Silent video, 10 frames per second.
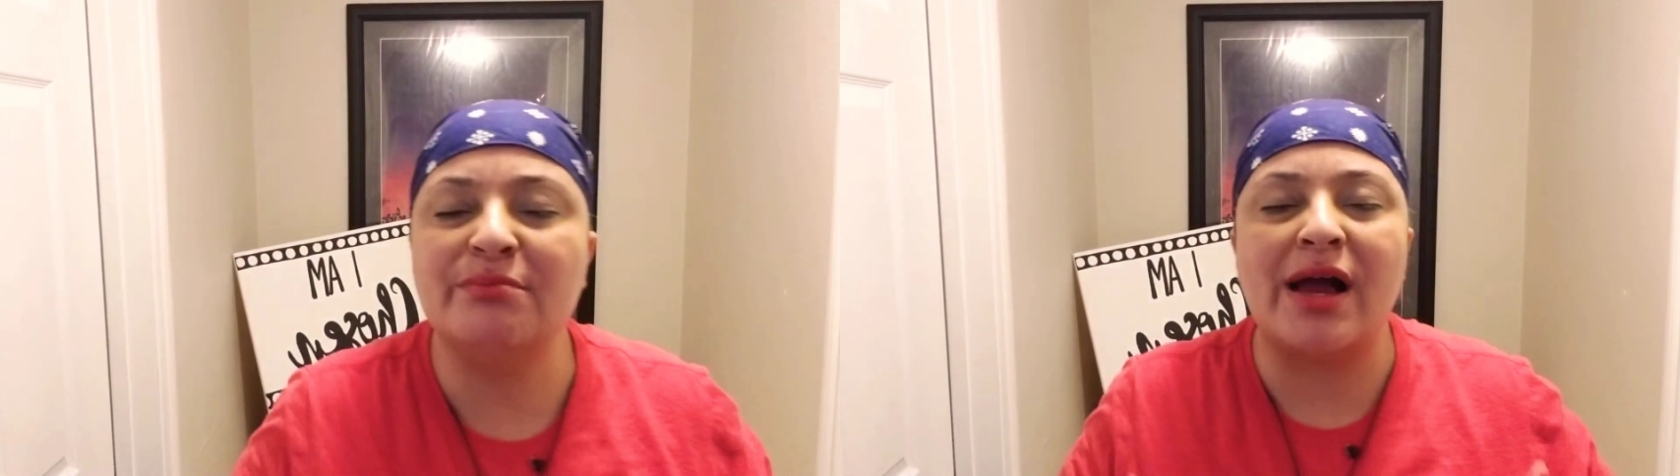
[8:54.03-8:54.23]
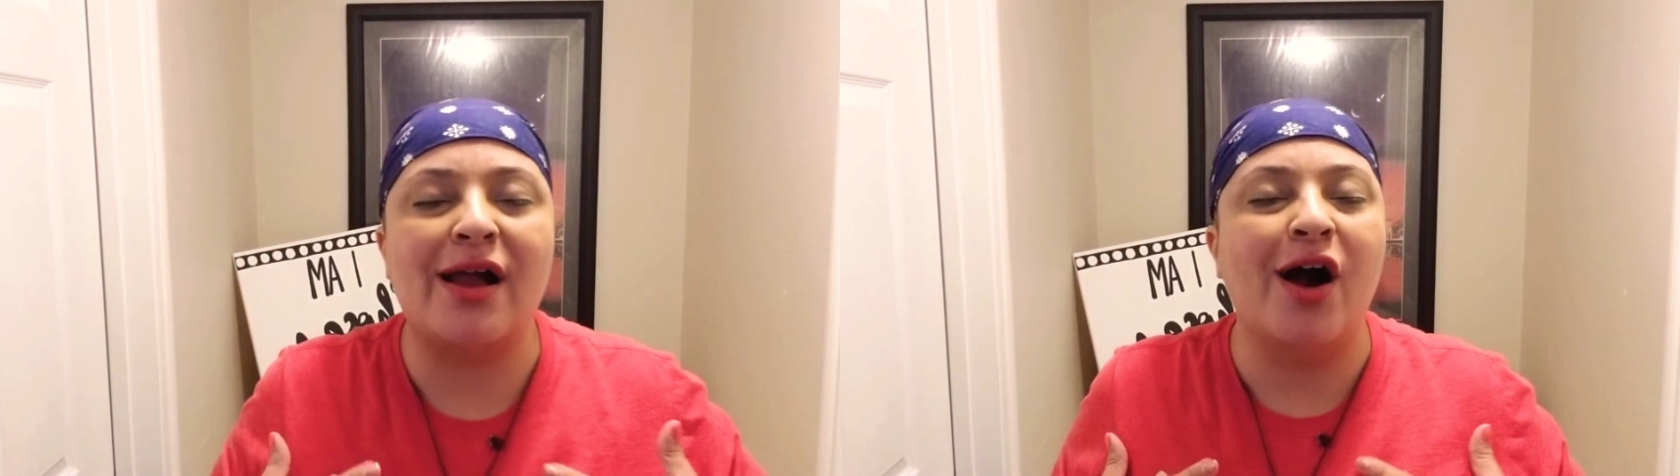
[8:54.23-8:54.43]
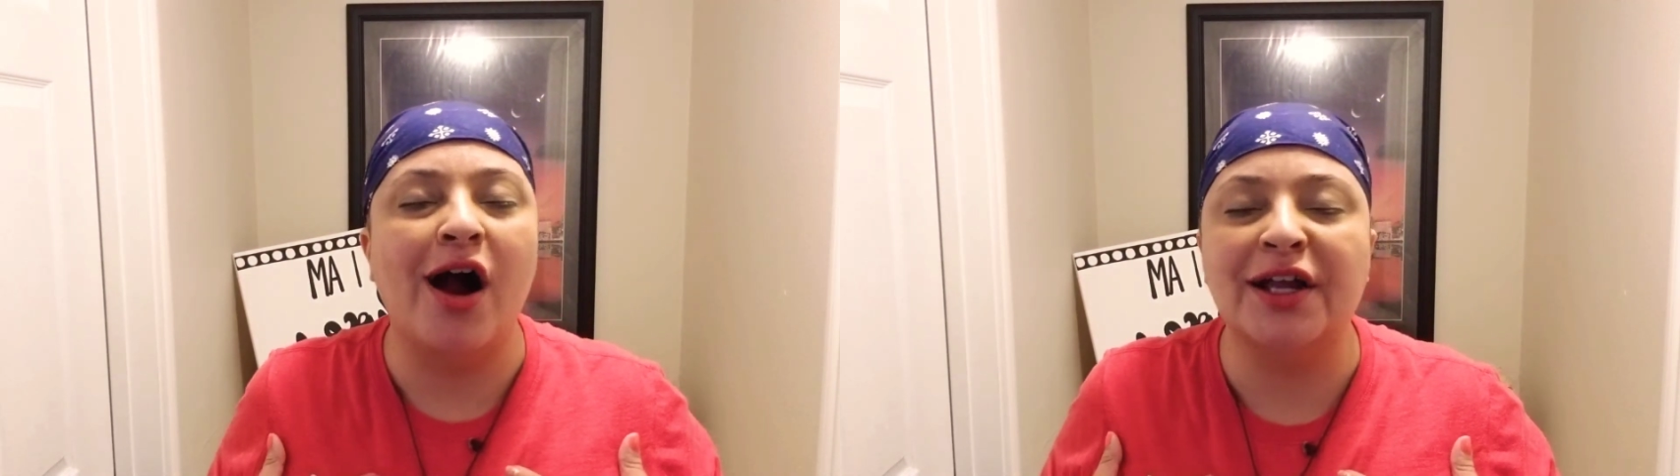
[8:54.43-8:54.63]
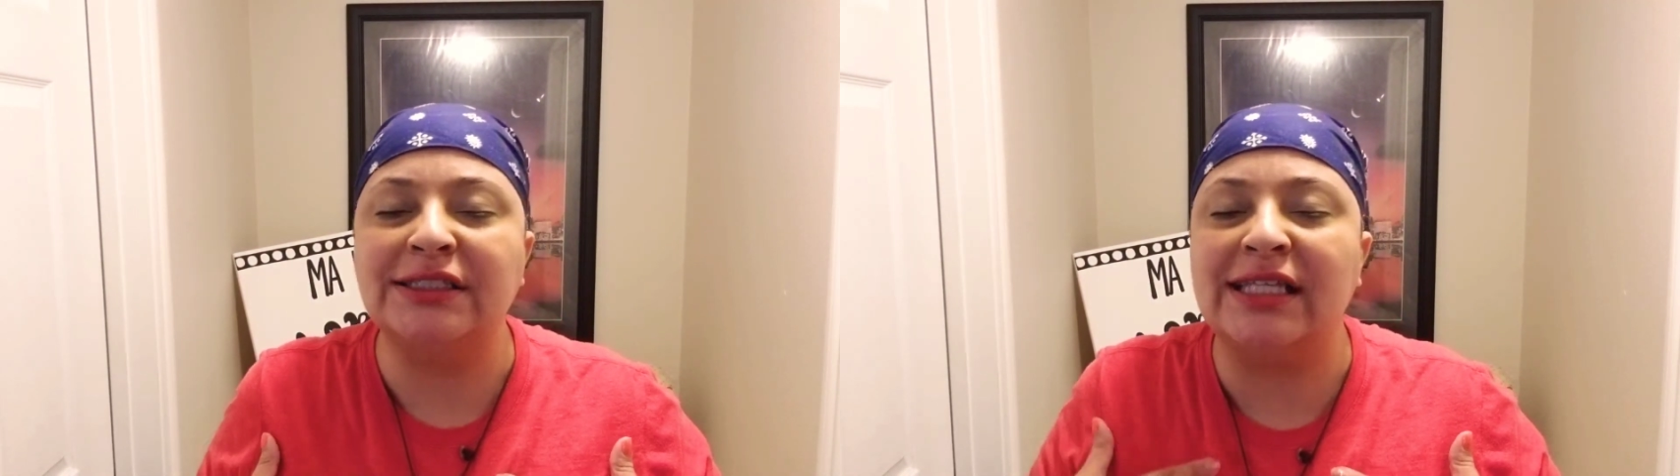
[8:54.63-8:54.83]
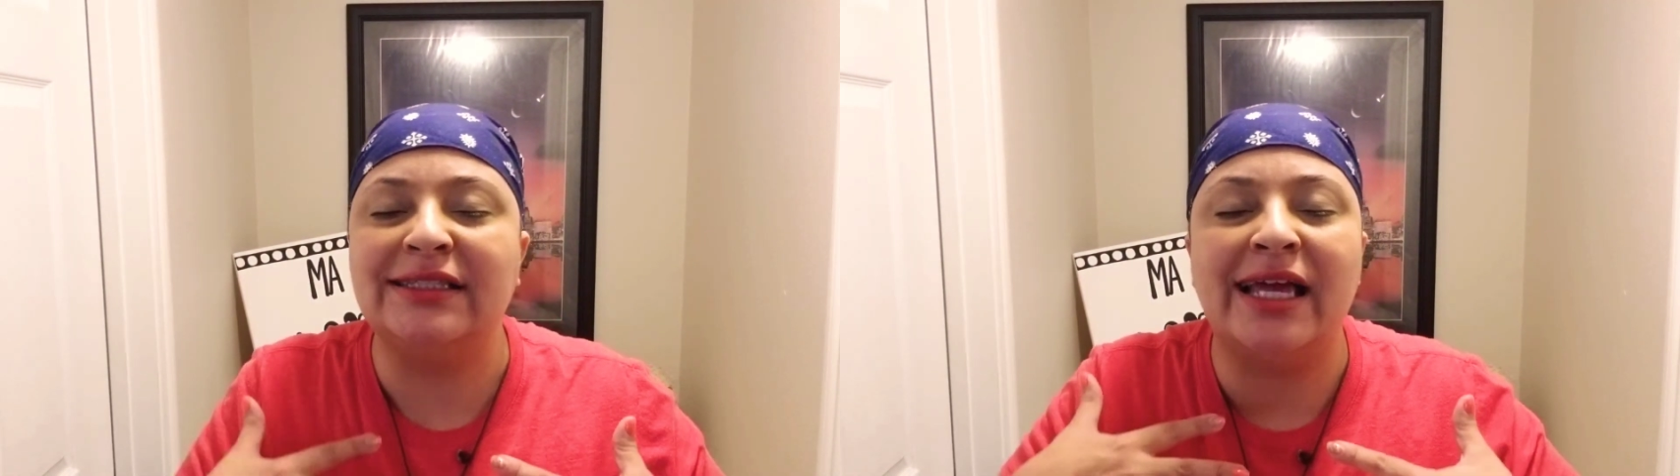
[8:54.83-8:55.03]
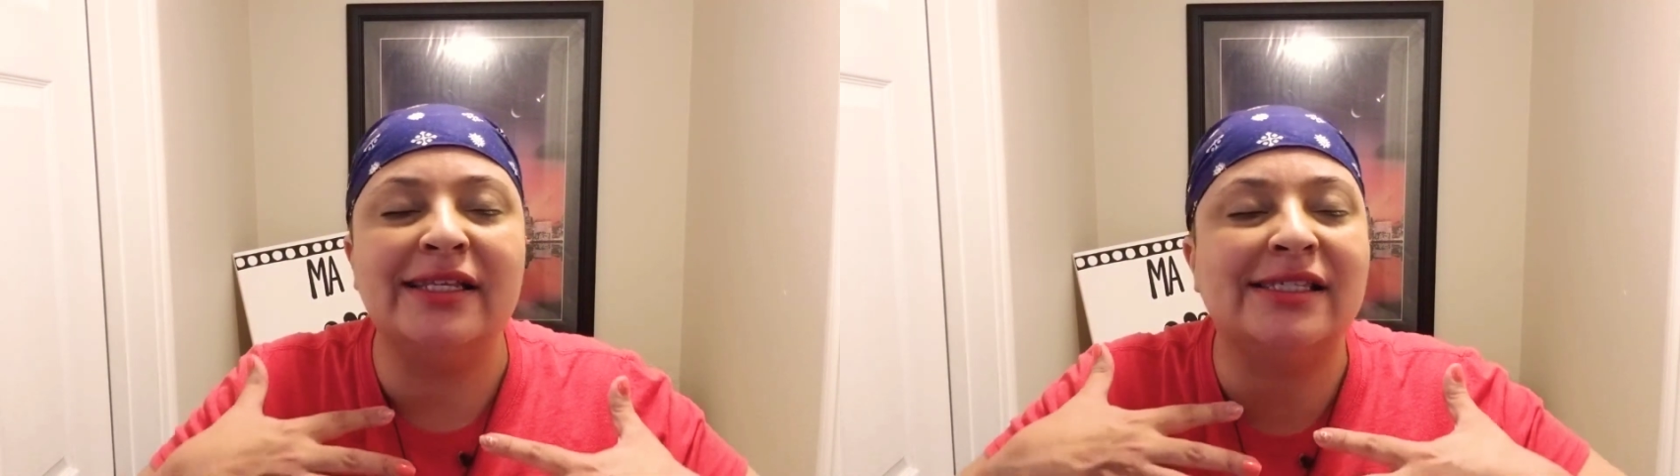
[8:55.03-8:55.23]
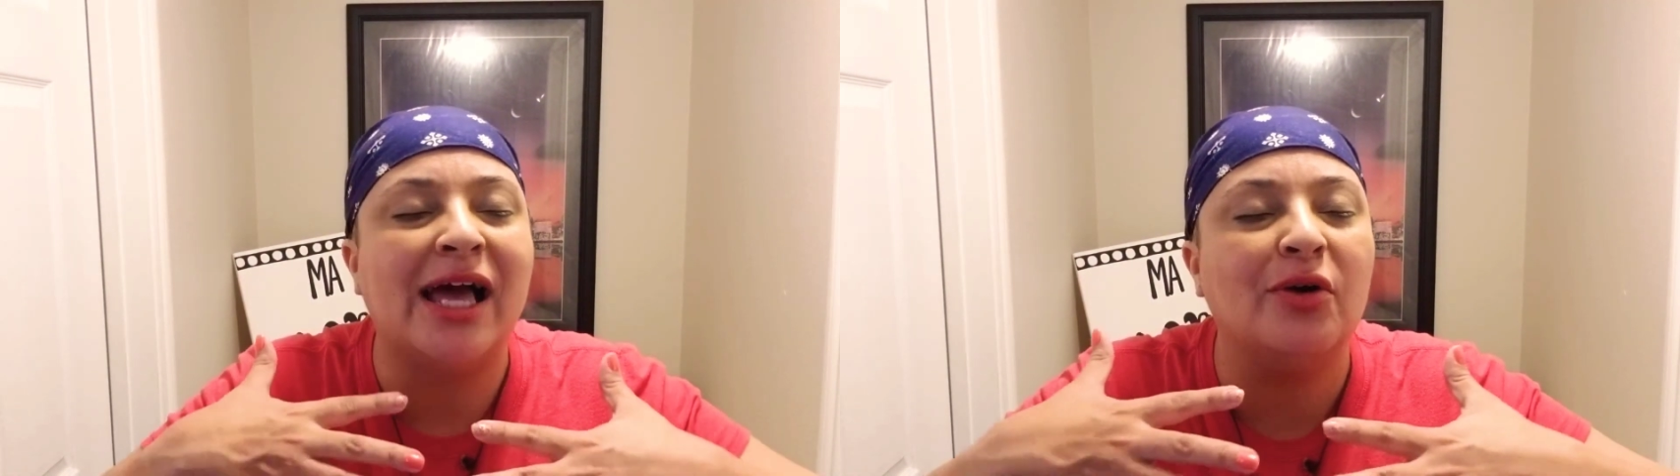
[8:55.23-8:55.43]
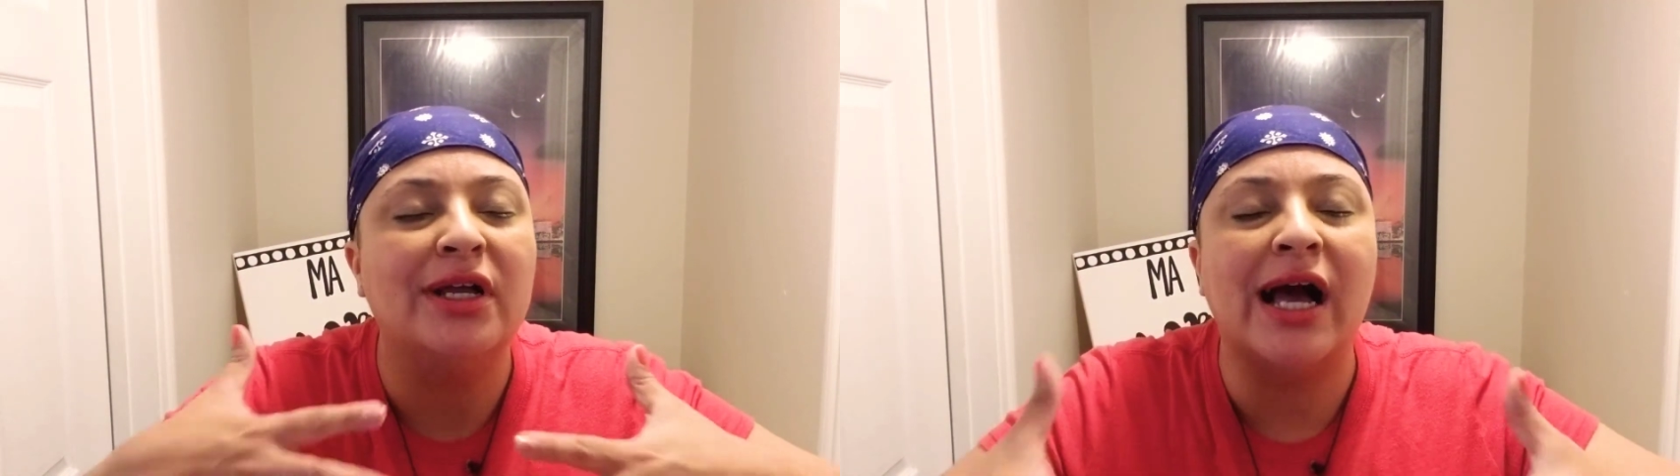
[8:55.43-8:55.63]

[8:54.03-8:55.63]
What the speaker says: my heart that is how